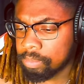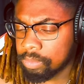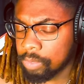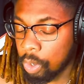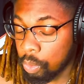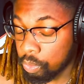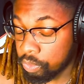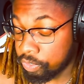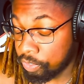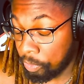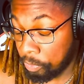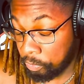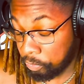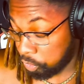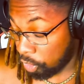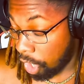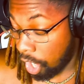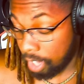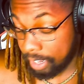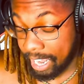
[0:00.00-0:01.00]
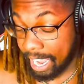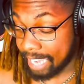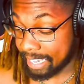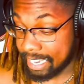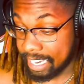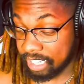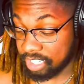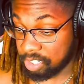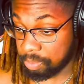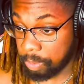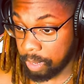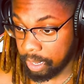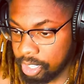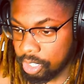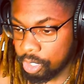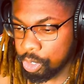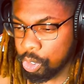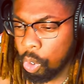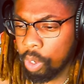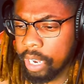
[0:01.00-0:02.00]
Oh fuck, I can't speak.
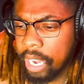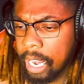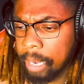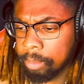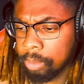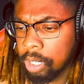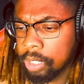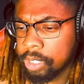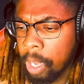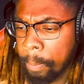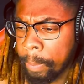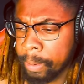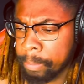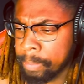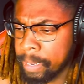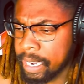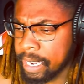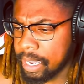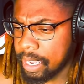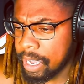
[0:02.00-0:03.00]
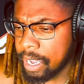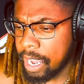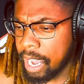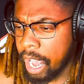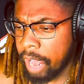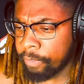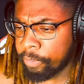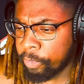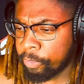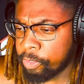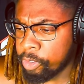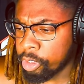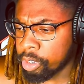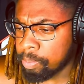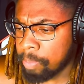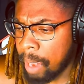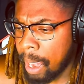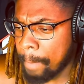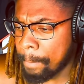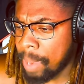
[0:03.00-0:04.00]
Your name looked up at me and
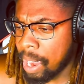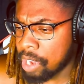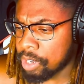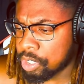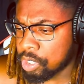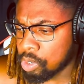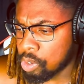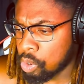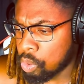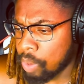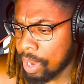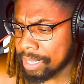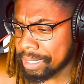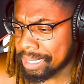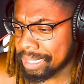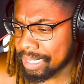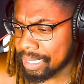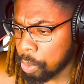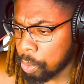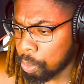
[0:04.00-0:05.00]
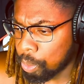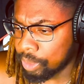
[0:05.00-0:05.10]
fulfilled my embarrassing request.